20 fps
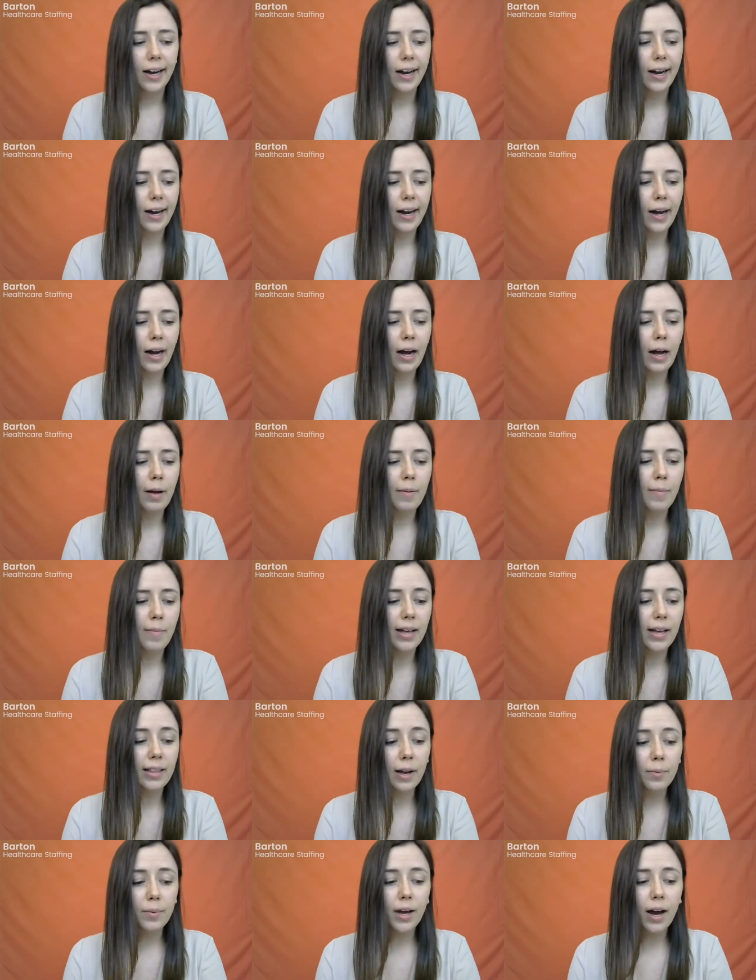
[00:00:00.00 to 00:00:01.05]

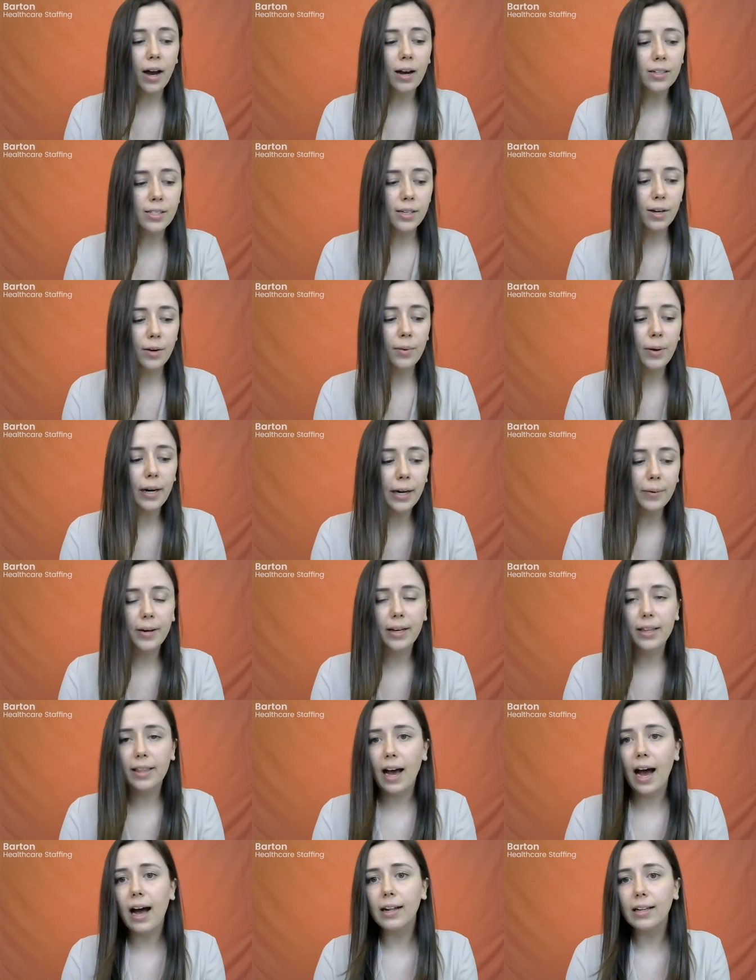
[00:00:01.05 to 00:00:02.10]
And then we also work
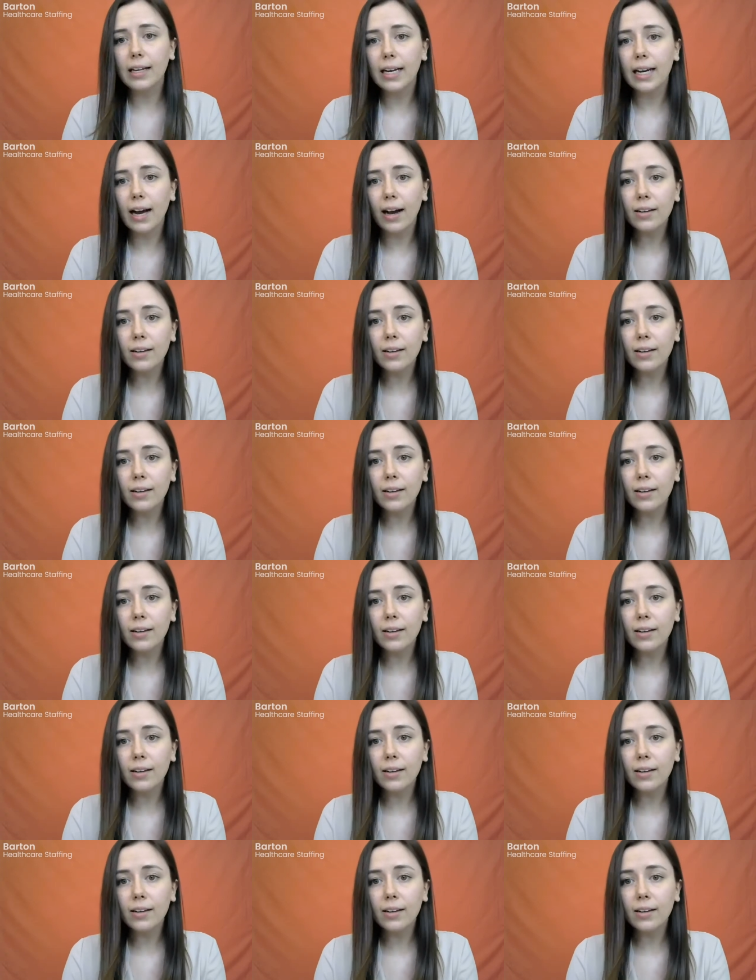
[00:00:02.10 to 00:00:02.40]
with allied